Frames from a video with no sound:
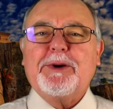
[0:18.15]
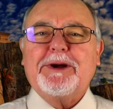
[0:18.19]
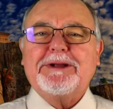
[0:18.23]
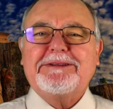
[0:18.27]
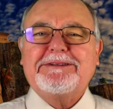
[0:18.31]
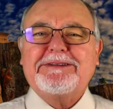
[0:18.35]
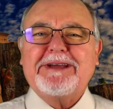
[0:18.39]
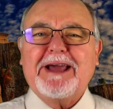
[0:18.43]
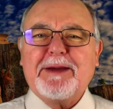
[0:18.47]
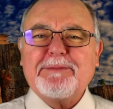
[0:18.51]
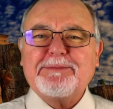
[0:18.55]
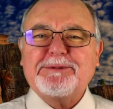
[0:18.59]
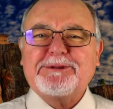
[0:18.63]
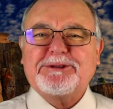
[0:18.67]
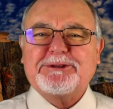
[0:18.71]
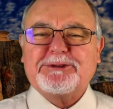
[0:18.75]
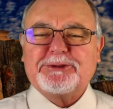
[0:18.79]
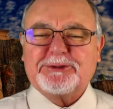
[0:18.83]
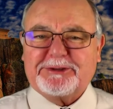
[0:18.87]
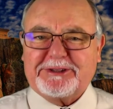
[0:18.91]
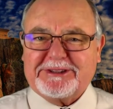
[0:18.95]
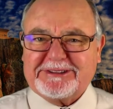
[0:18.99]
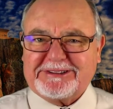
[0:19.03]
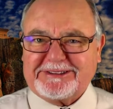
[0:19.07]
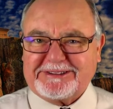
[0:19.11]
attempts
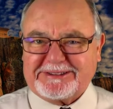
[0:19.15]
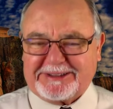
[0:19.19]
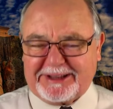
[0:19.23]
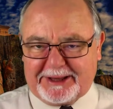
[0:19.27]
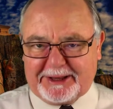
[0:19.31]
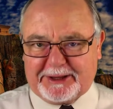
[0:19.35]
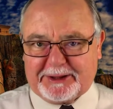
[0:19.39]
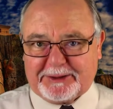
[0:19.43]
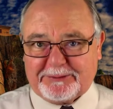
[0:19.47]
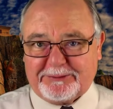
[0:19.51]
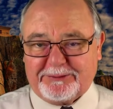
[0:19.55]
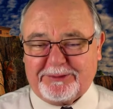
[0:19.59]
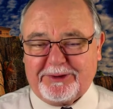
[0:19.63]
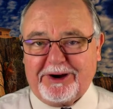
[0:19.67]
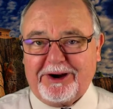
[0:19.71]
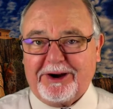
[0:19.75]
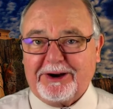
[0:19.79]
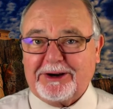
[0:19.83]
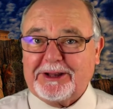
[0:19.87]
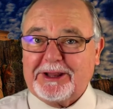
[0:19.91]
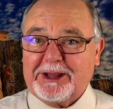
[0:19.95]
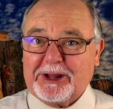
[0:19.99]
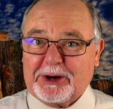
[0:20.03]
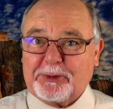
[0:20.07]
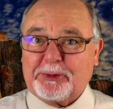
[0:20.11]
to deceive are
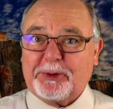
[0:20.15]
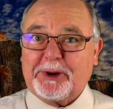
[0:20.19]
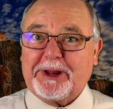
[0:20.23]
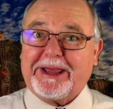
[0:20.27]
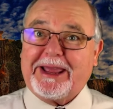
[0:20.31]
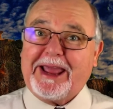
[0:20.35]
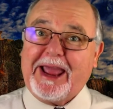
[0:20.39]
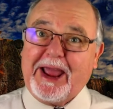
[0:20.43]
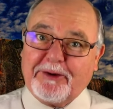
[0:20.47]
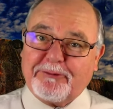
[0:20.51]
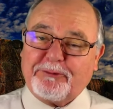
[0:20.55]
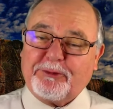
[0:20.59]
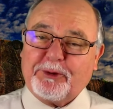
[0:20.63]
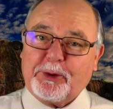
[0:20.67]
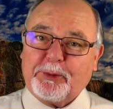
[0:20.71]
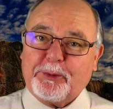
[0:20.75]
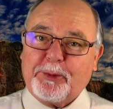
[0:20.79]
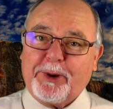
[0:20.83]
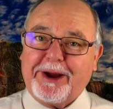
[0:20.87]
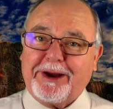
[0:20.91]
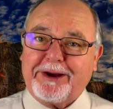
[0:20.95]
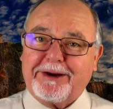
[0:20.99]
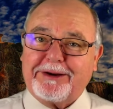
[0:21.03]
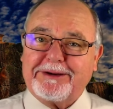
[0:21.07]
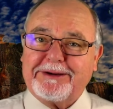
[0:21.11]
literally
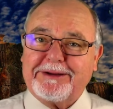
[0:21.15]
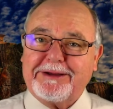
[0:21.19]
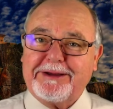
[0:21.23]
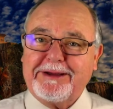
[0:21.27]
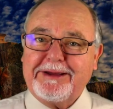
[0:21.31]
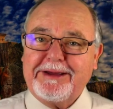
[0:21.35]
everywhere.